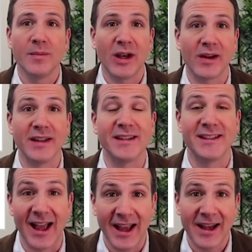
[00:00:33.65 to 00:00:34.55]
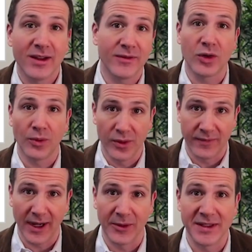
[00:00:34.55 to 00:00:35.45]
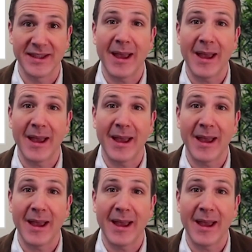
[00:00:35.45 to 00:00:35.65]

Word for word: Americans died of coronavirus.